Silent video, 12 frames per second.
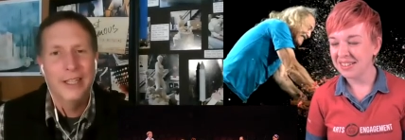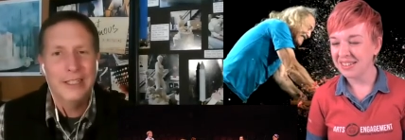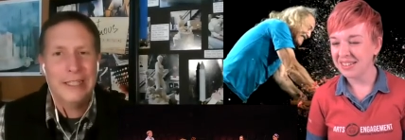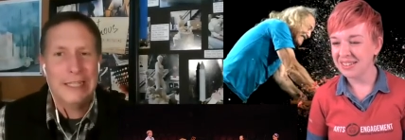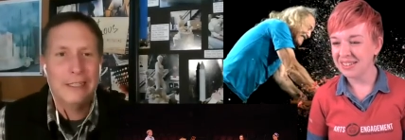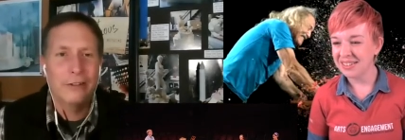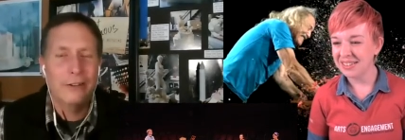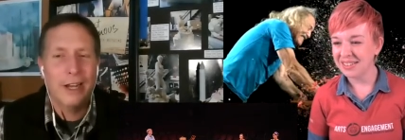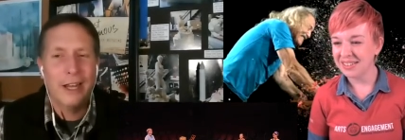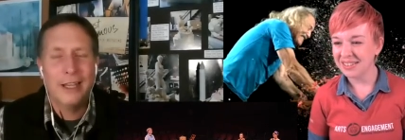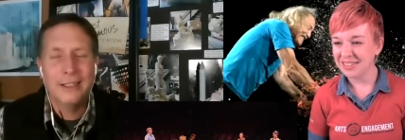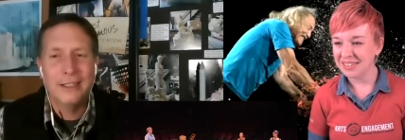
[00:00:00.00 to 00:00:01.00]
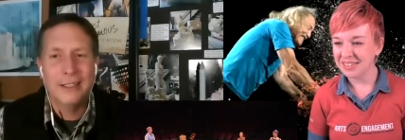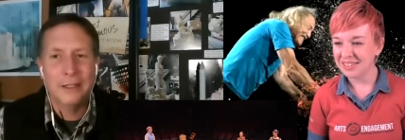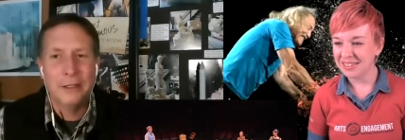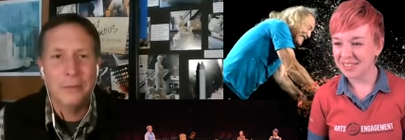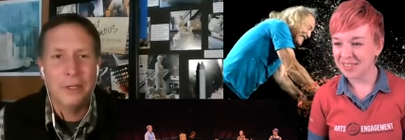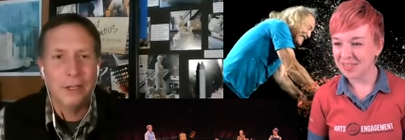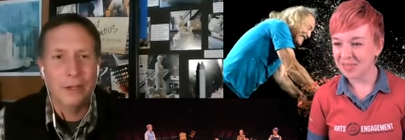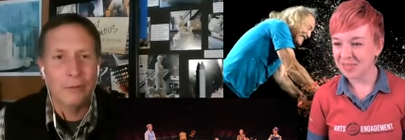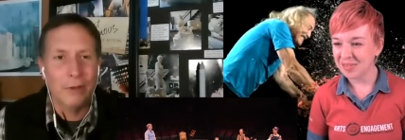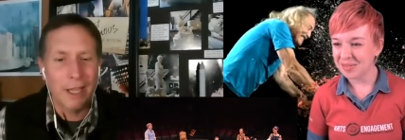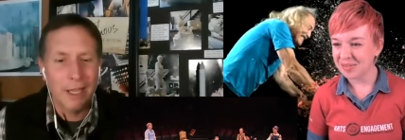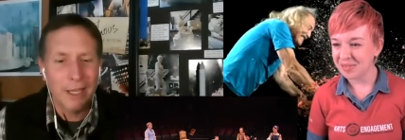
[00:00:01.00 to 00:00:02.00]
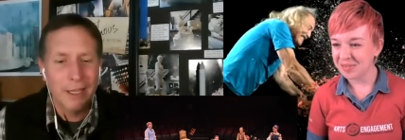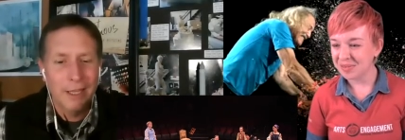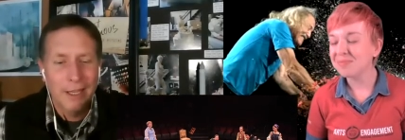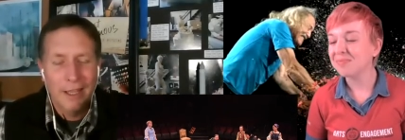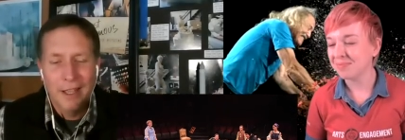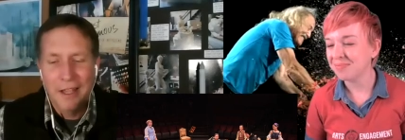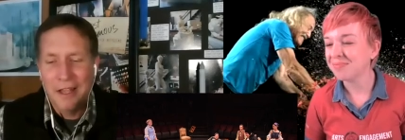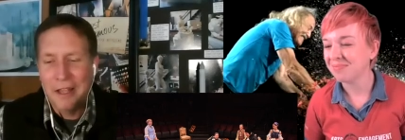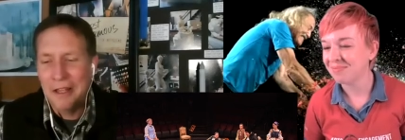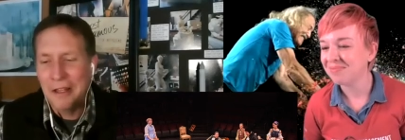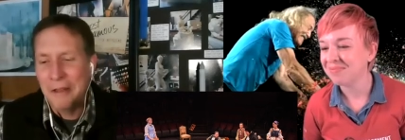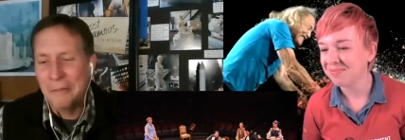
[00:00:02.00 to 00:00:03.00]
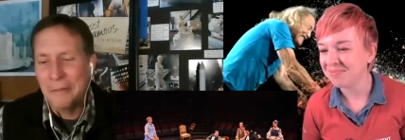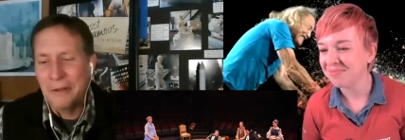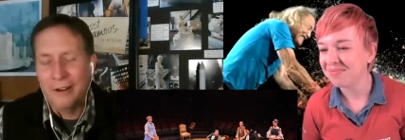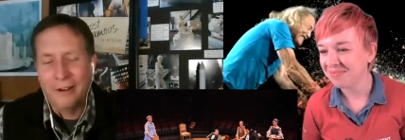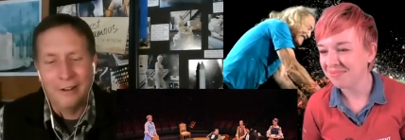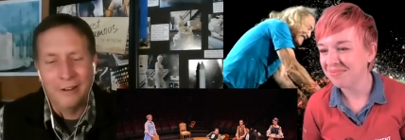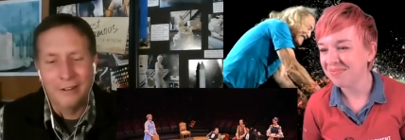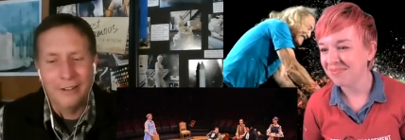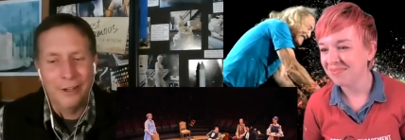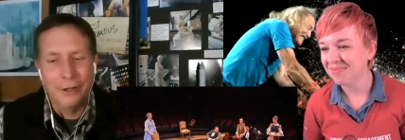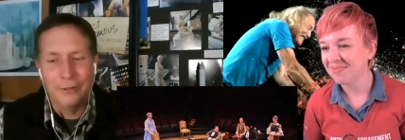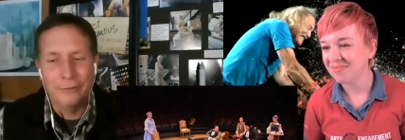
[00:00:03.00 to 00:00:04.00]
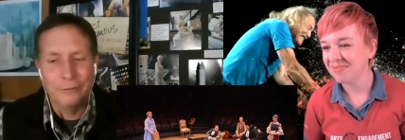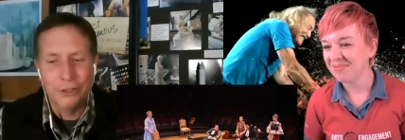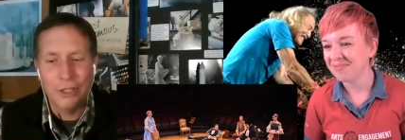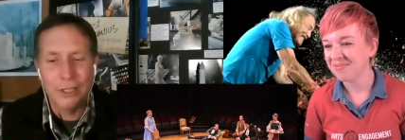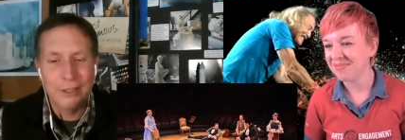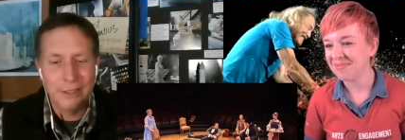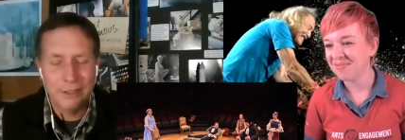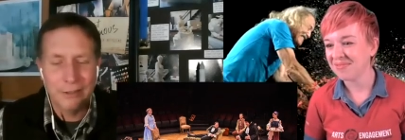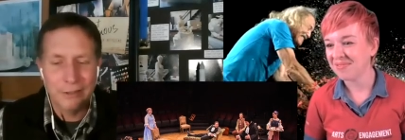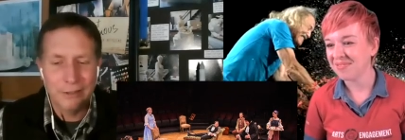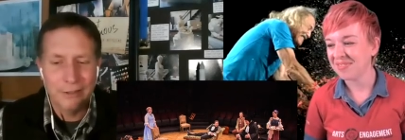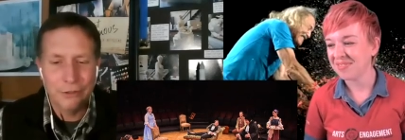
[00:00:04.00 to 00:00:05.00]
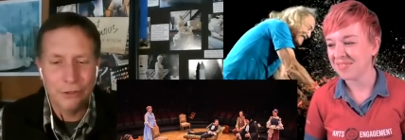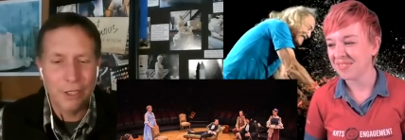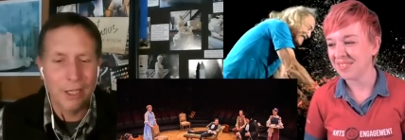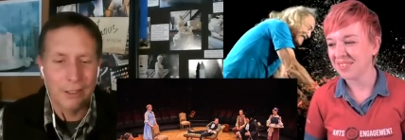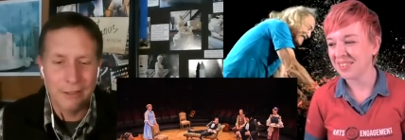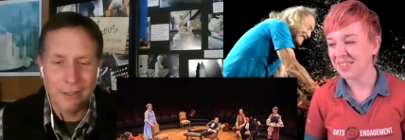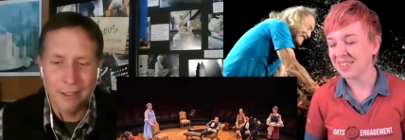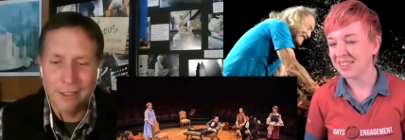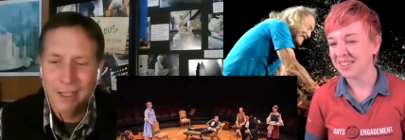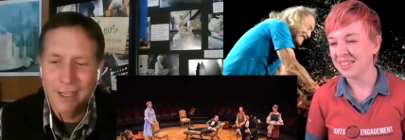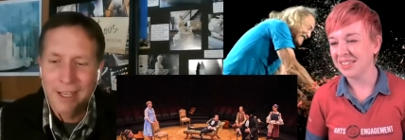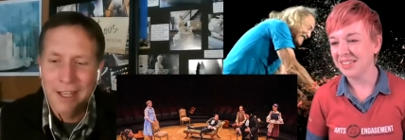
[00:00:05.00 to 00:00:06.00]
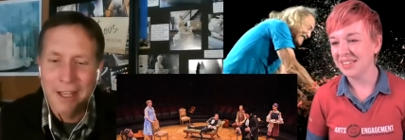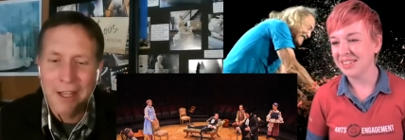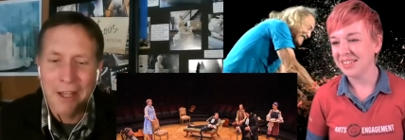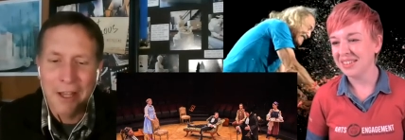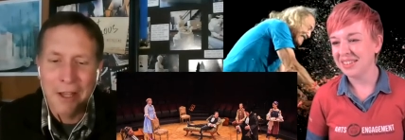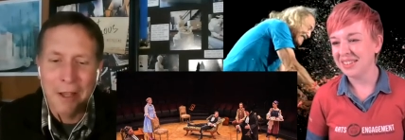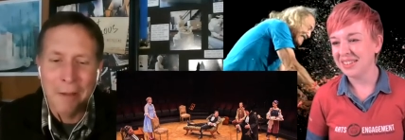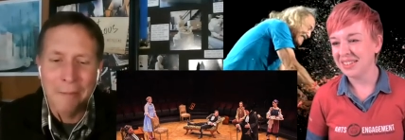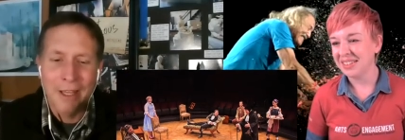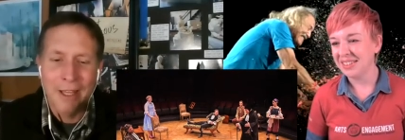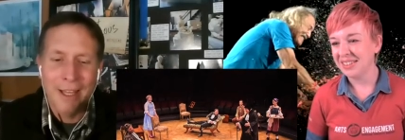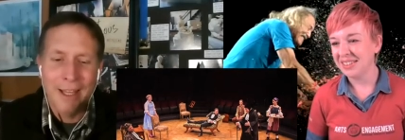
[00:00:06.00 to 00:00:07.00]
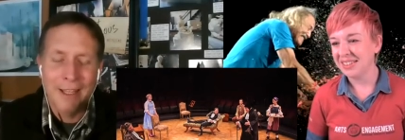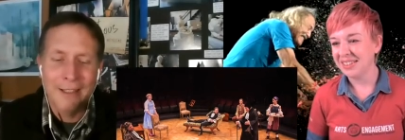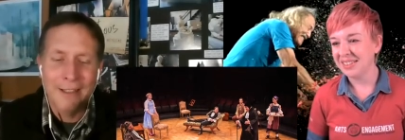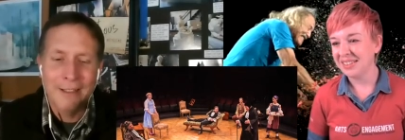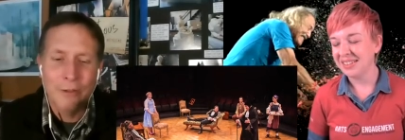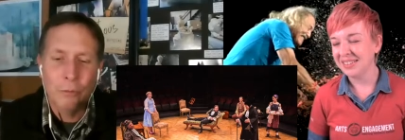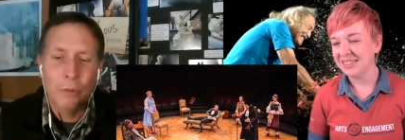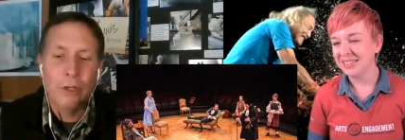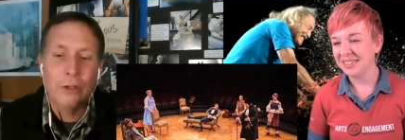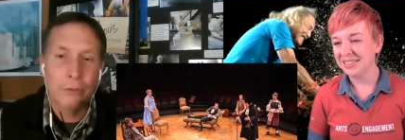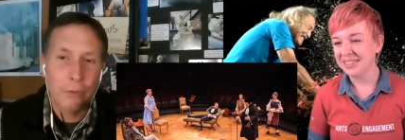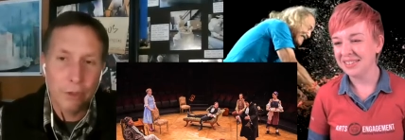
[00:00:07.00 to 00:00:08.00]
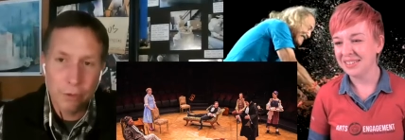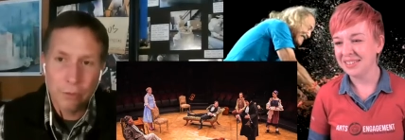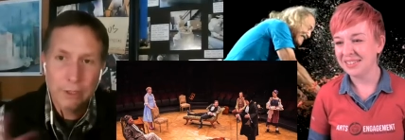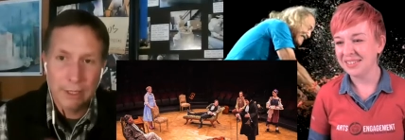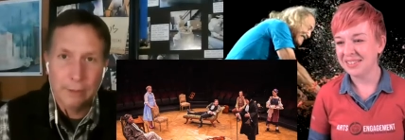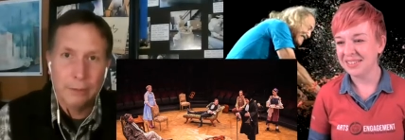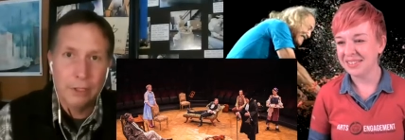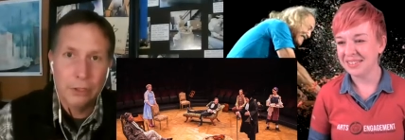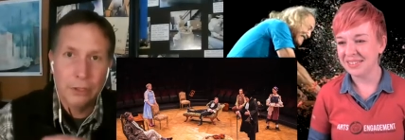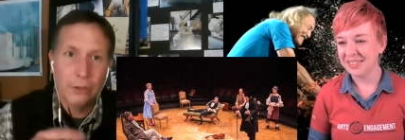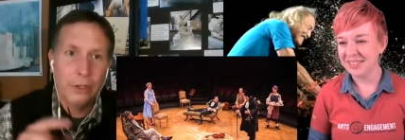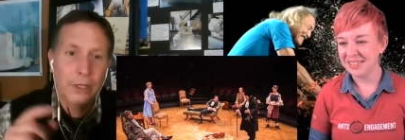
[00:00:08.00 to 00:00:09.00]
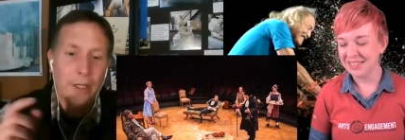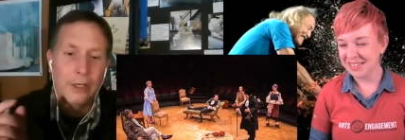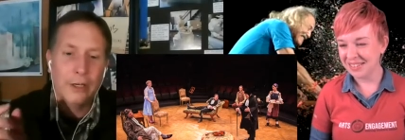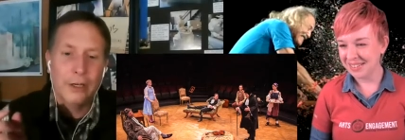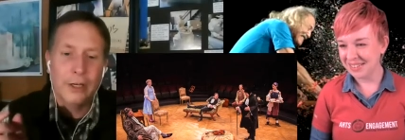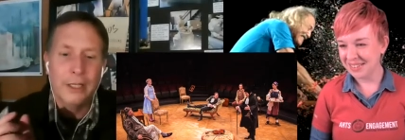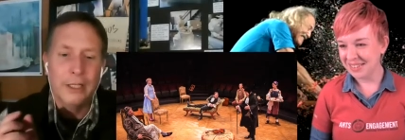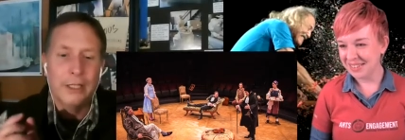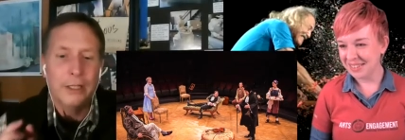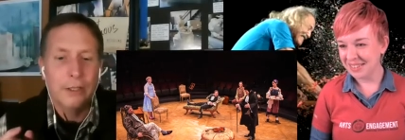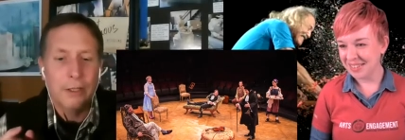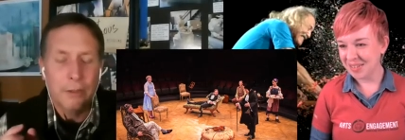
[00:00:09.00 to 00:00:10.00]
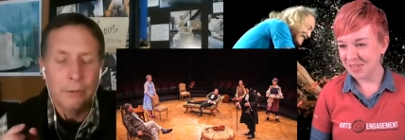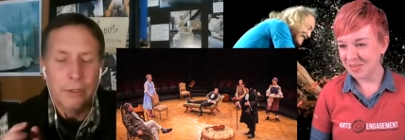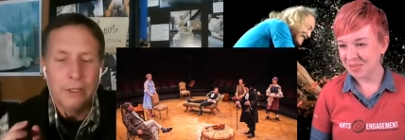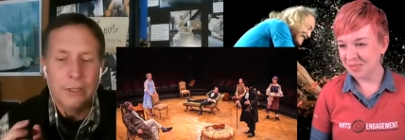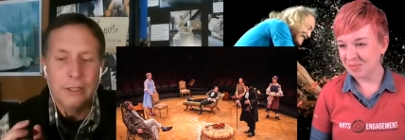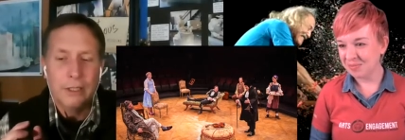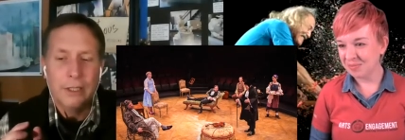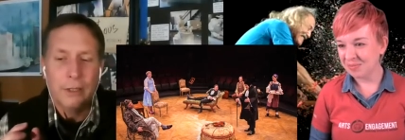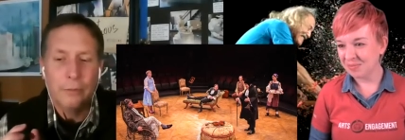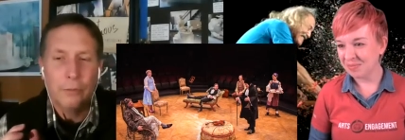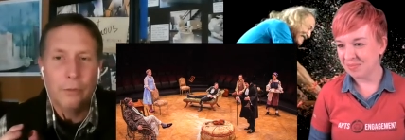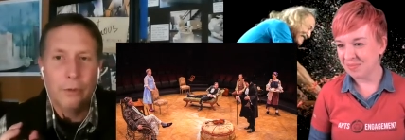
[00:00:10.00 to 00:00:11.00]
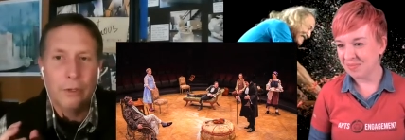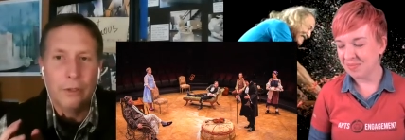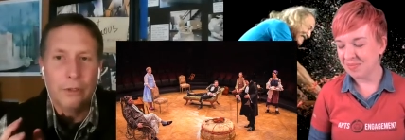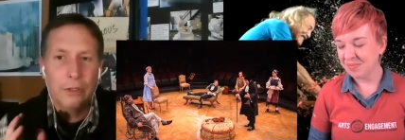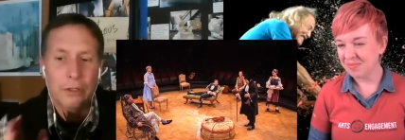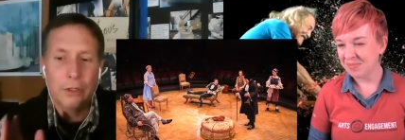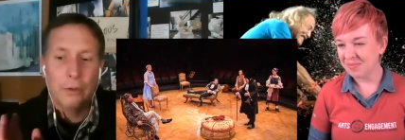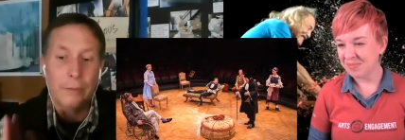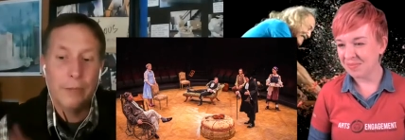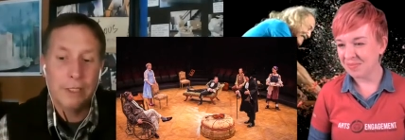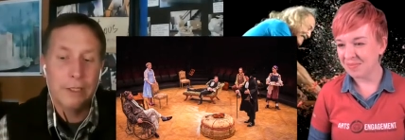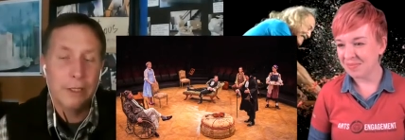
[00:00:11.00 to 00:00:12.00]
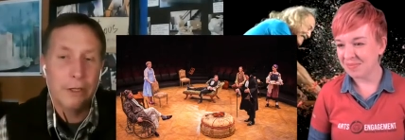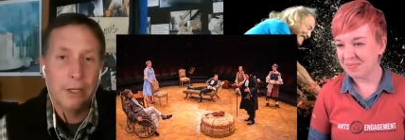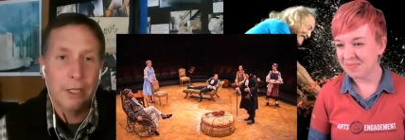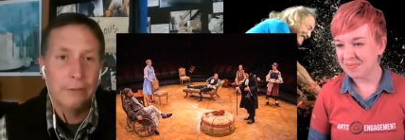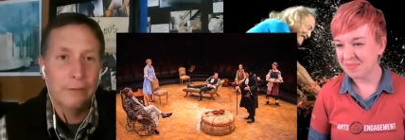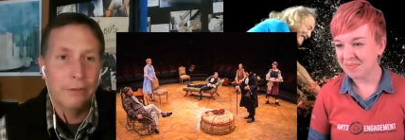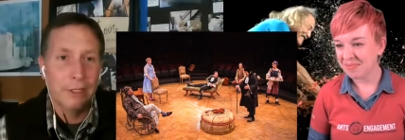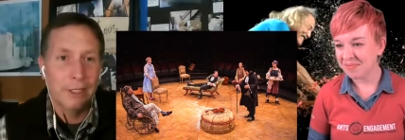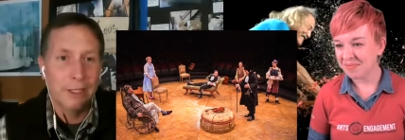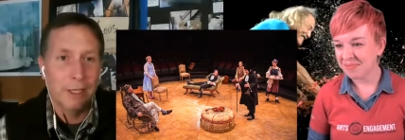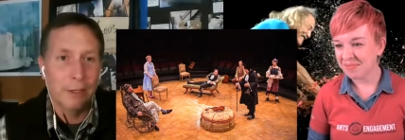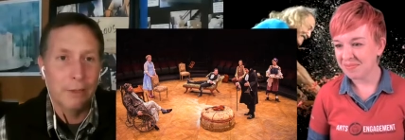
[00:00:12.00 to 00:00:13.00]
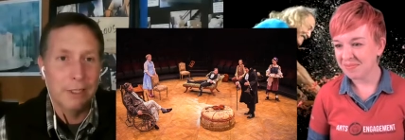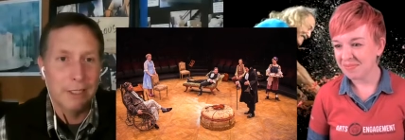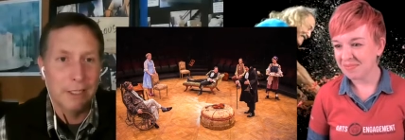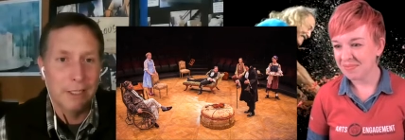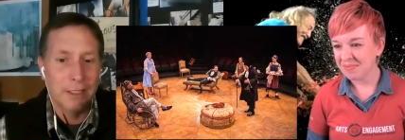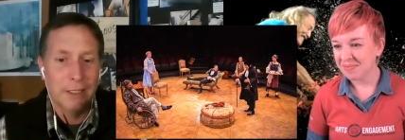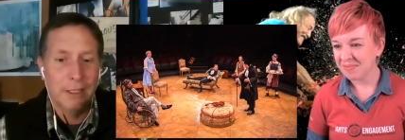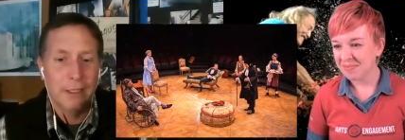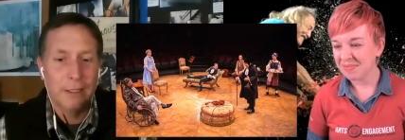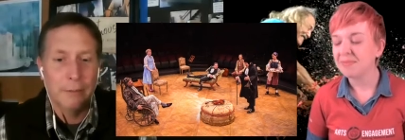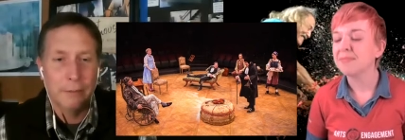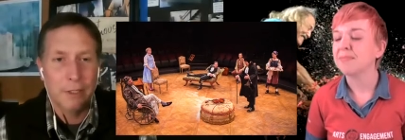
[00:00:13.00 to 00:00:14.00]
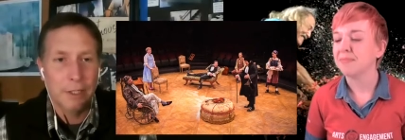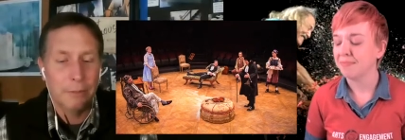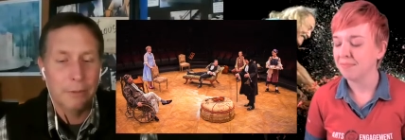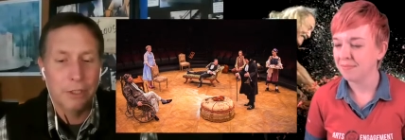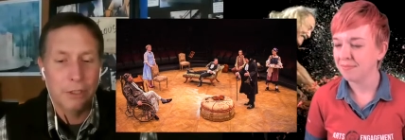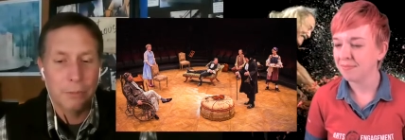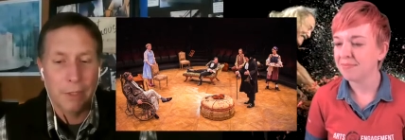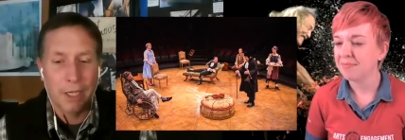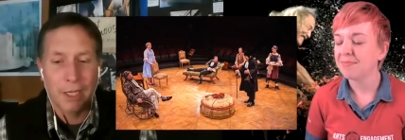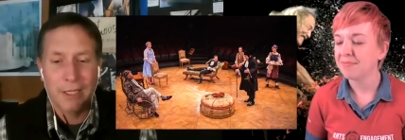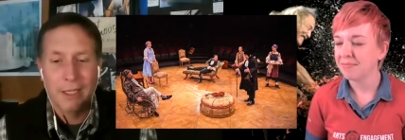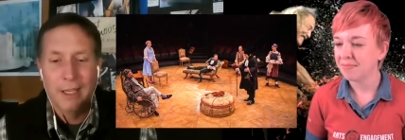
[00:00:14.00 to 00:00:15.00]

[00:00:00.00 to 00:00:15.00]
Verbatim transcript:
Speaker 1: to interact in a comedic way um, are are just as challenging um, and one of the first ones that i'm going to show you here is it was um, for the show imaginary invalid that we did um, a couple years back